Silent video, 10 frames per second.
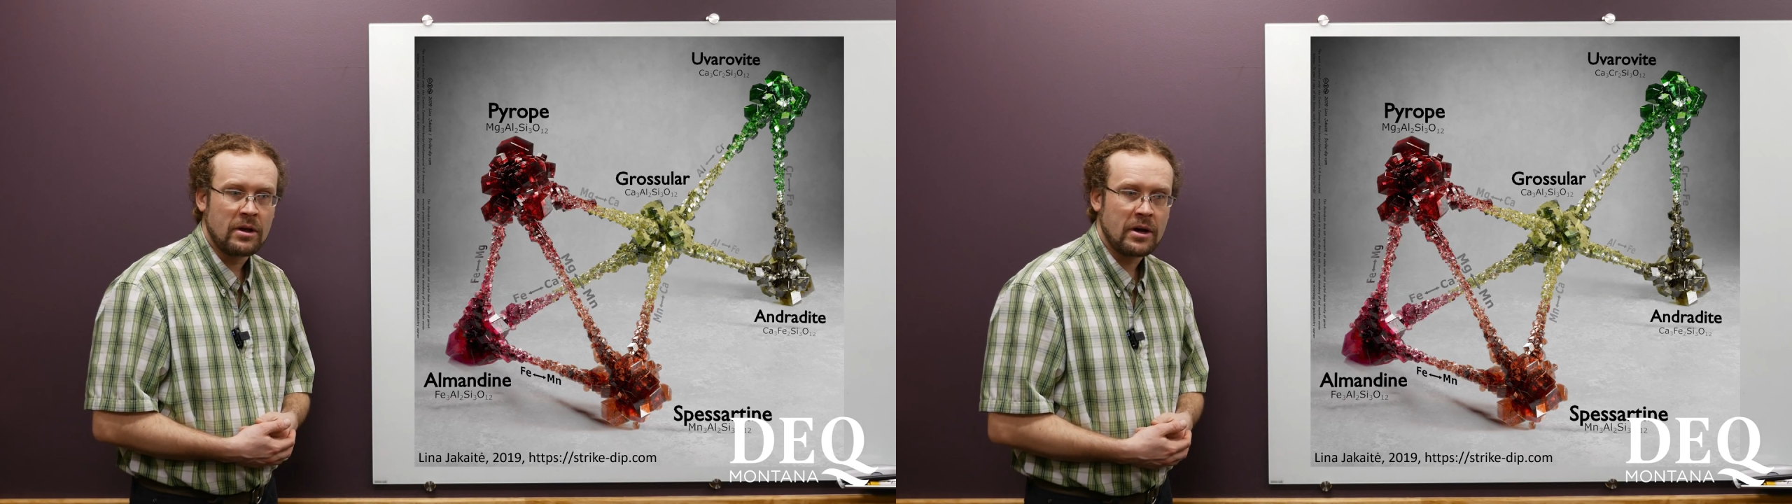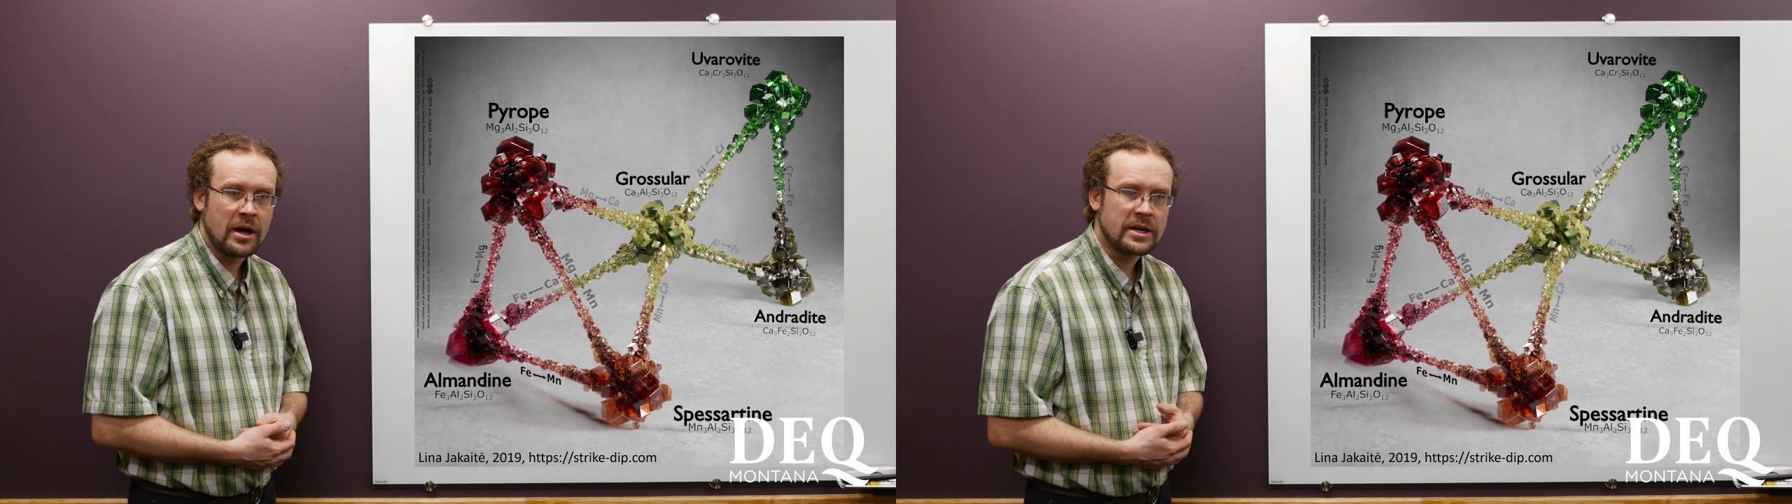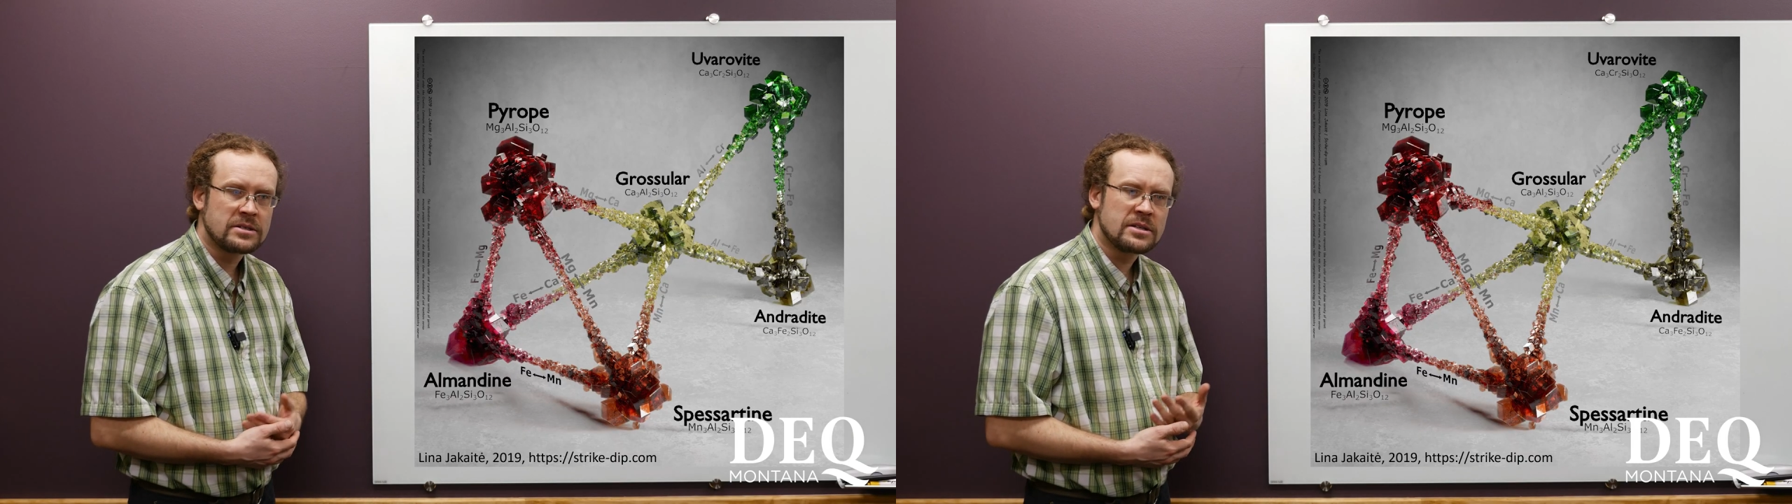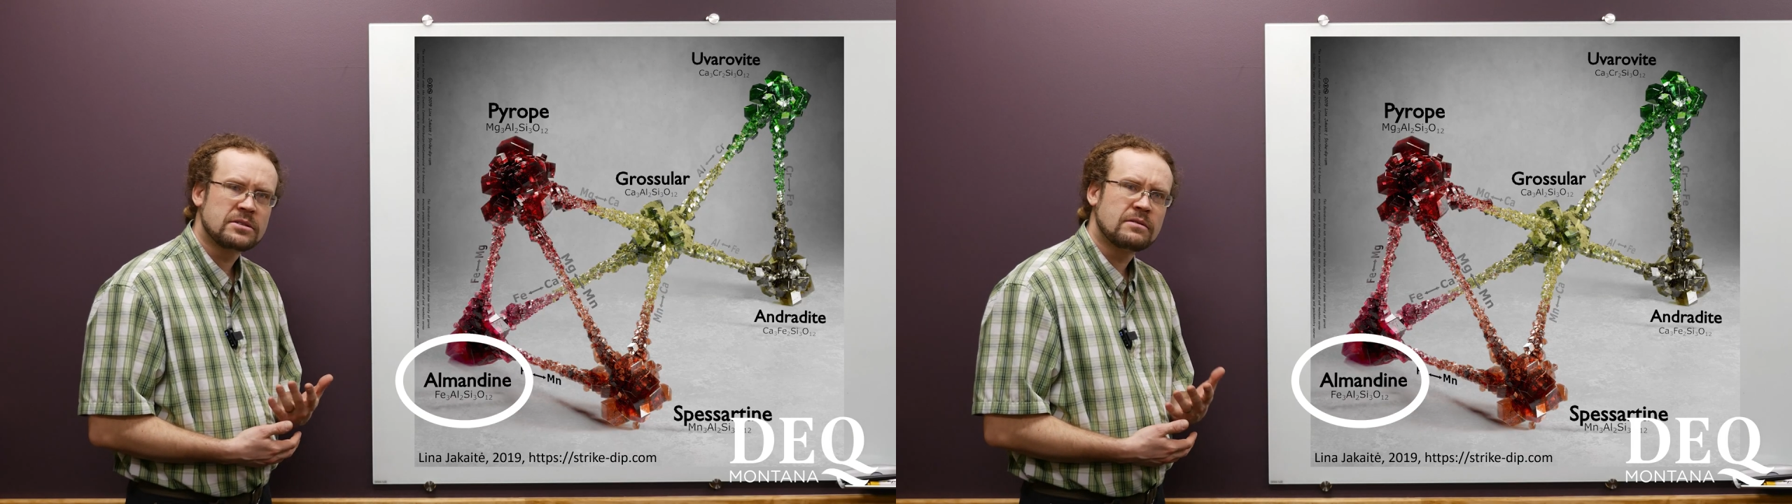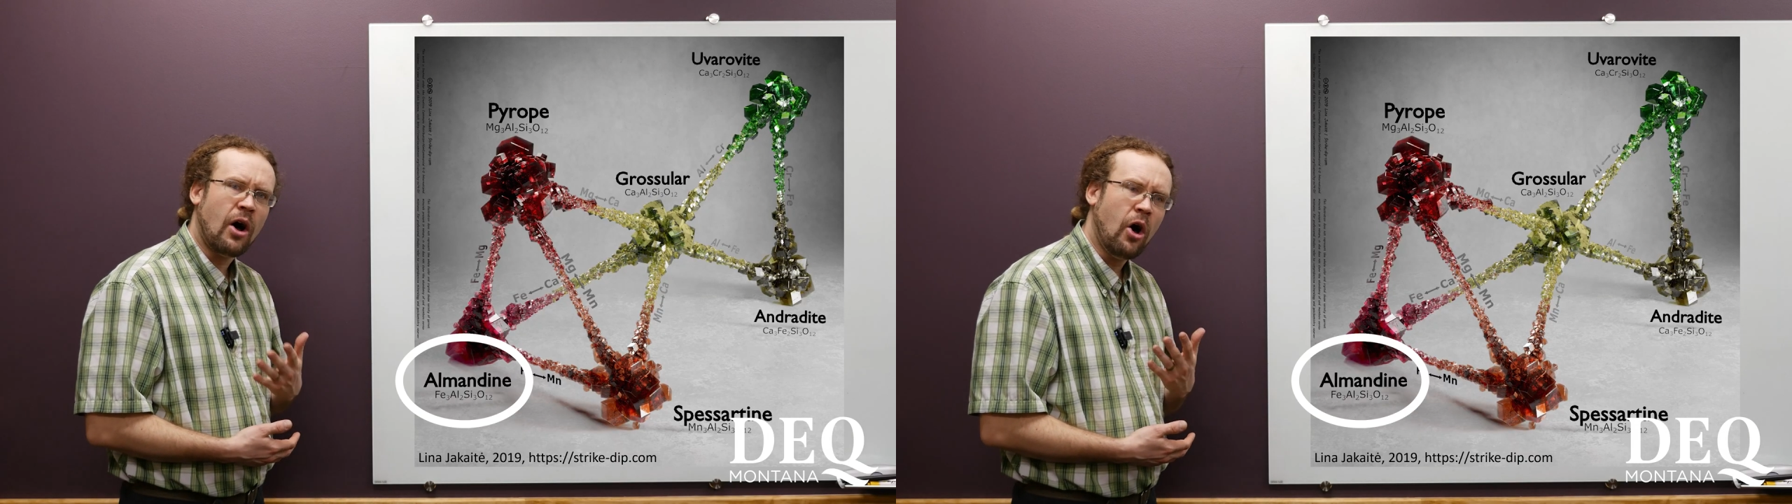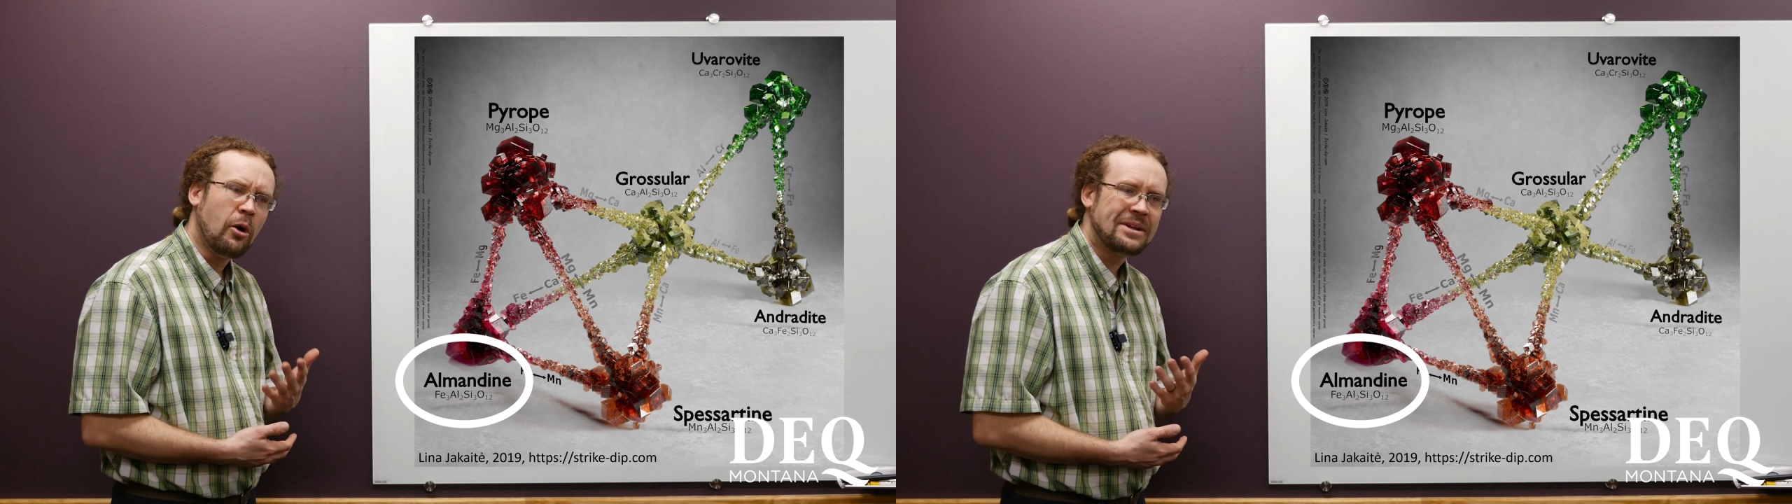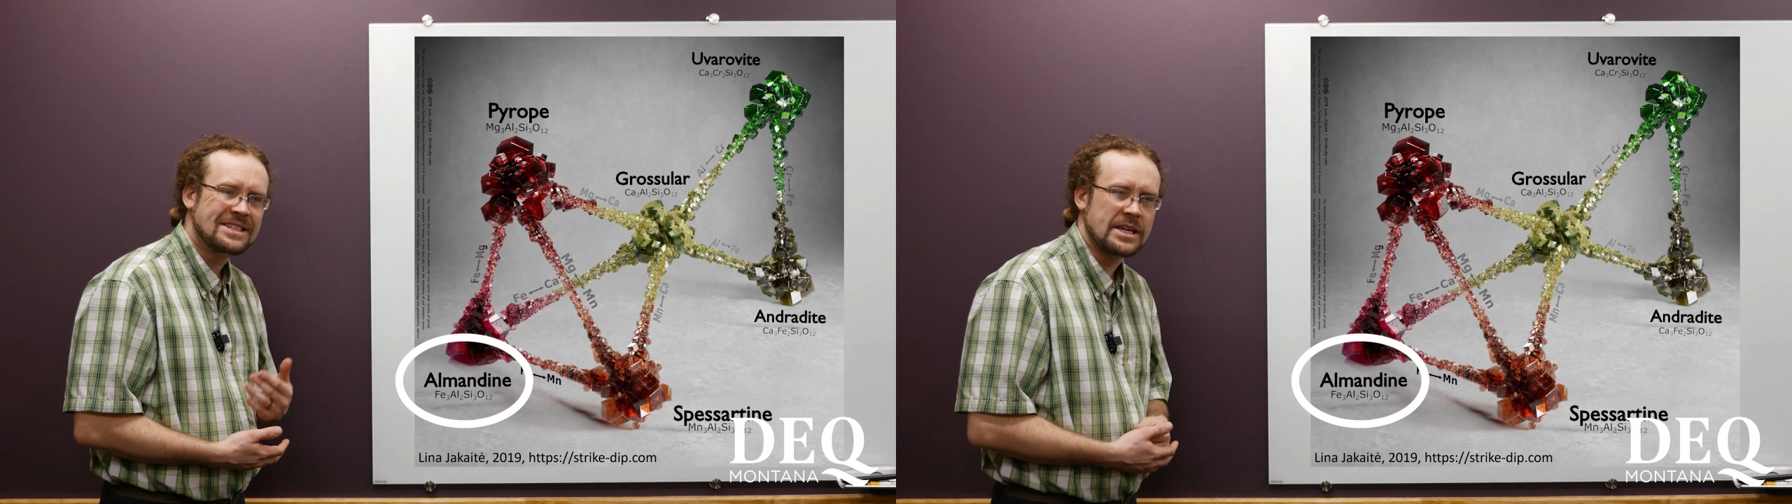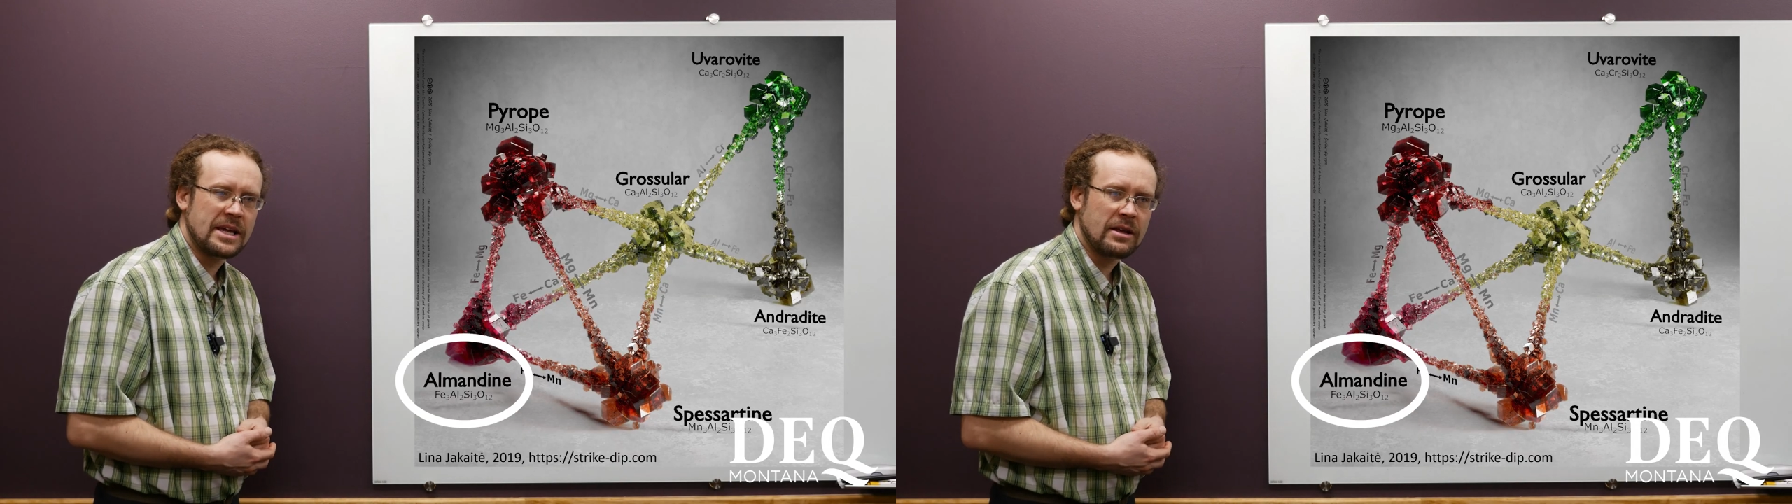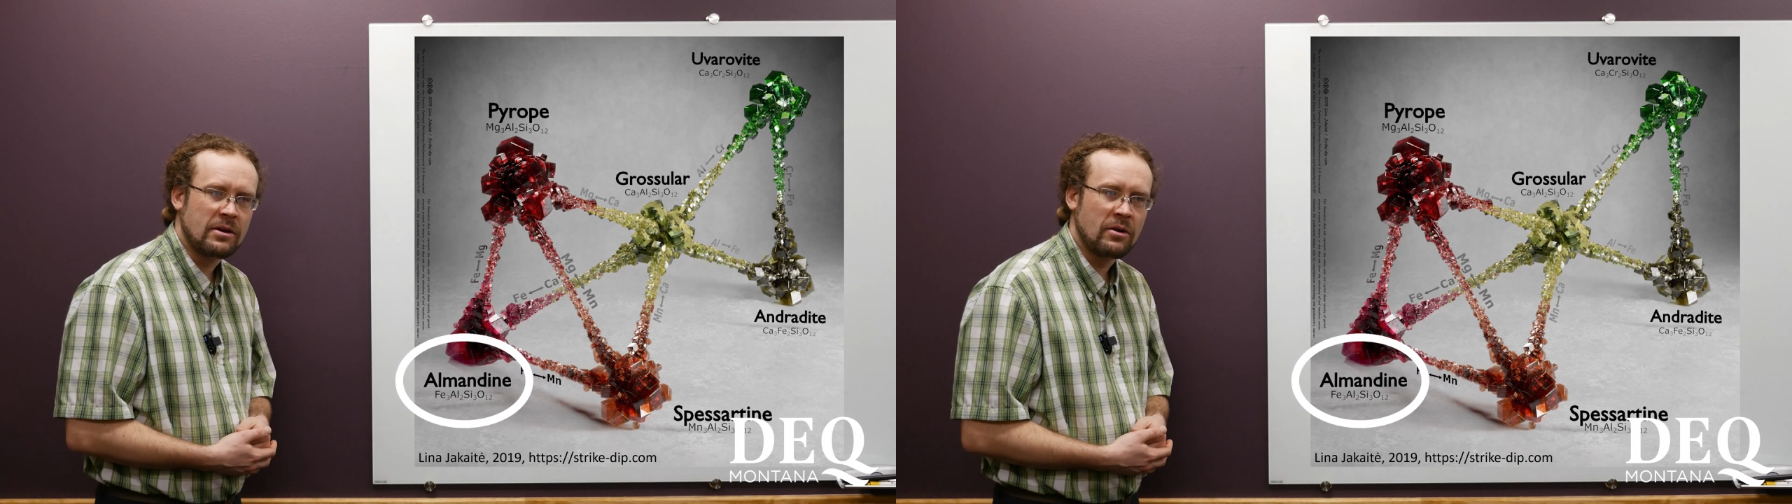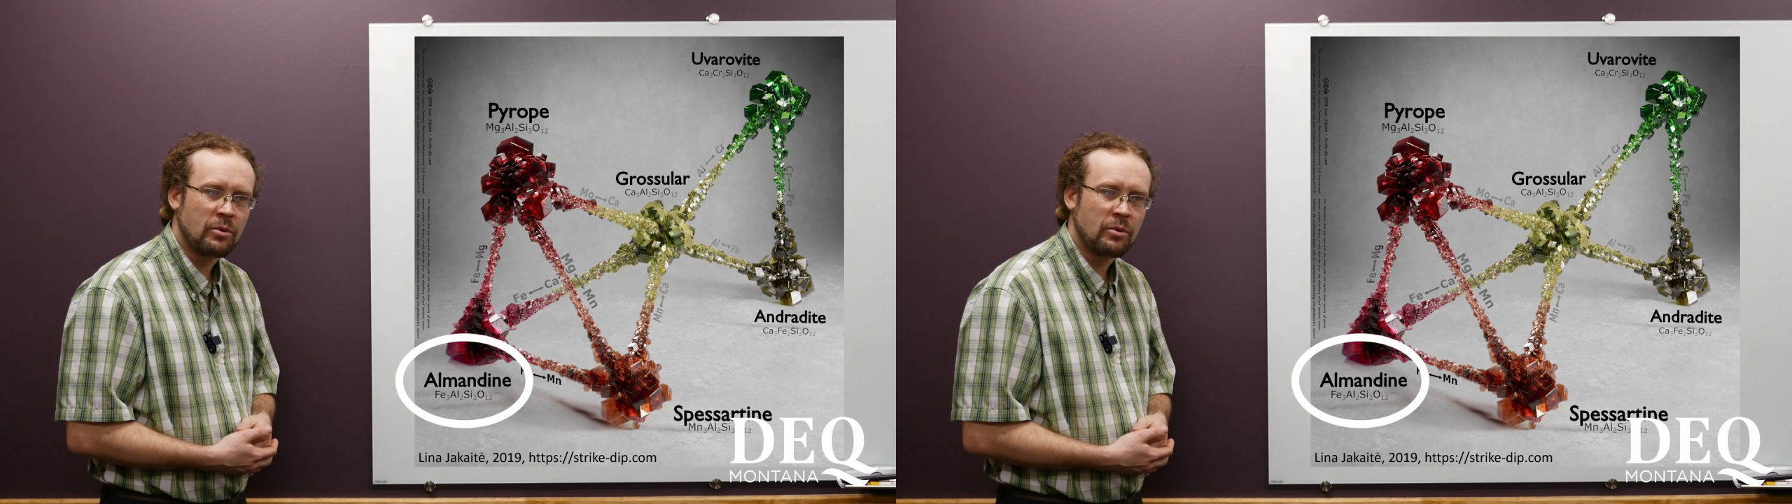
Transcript: uh, consist of almandine,